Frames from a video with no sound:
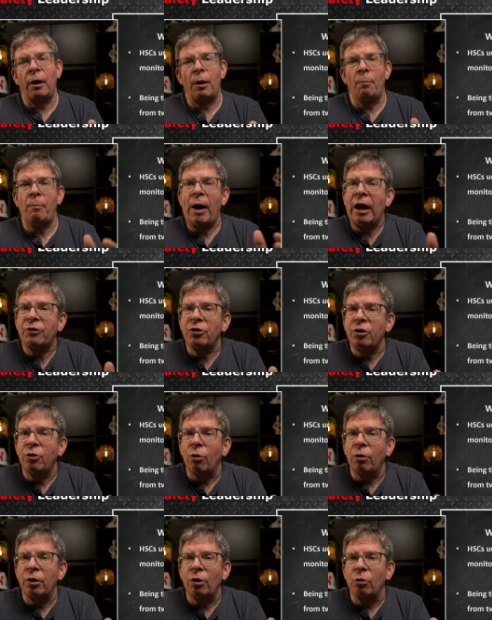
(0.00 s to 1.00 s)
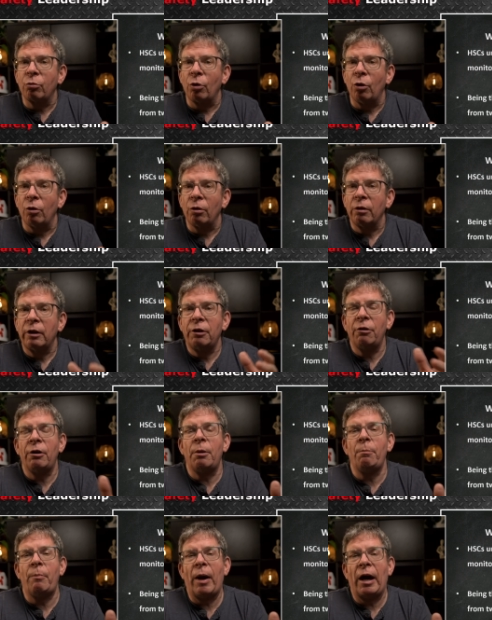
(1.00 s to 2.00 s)
ambassadorial role. You're
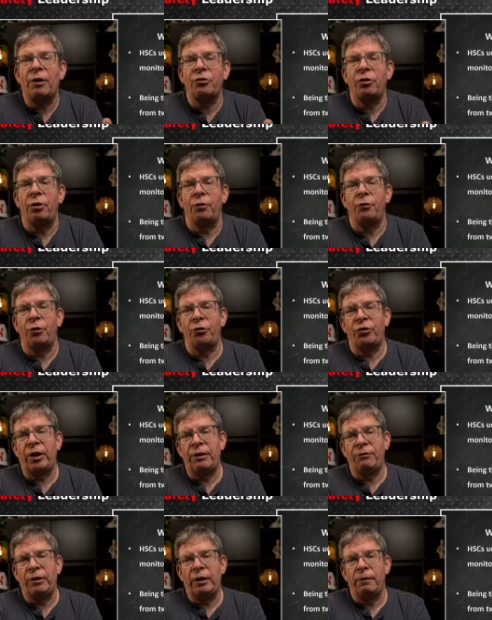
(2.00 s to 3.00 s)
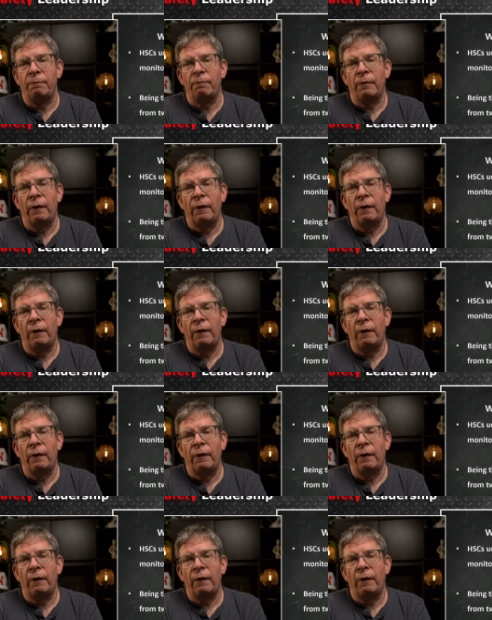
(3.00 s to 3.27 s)
an ambassador for safety,